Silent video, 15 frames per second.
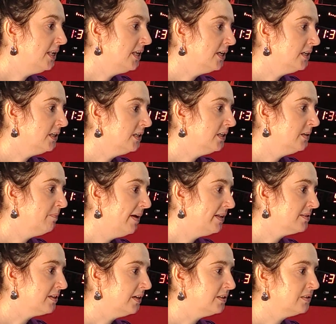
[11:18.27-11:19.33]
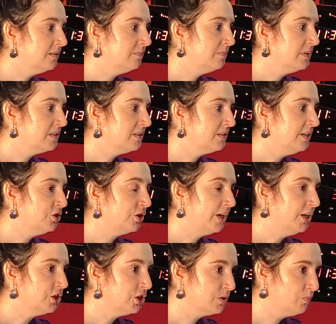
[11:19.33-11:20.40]
the math, science, and business and
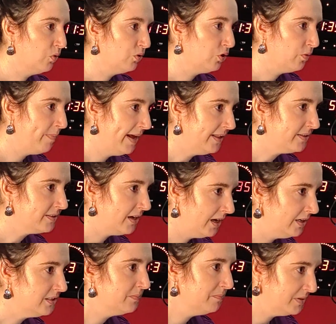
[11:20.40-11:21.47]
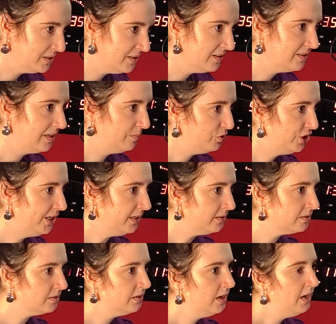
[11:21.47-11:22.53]
education is more your math, science, and business
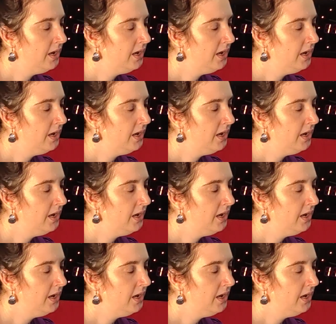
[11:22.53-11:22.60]
subjects.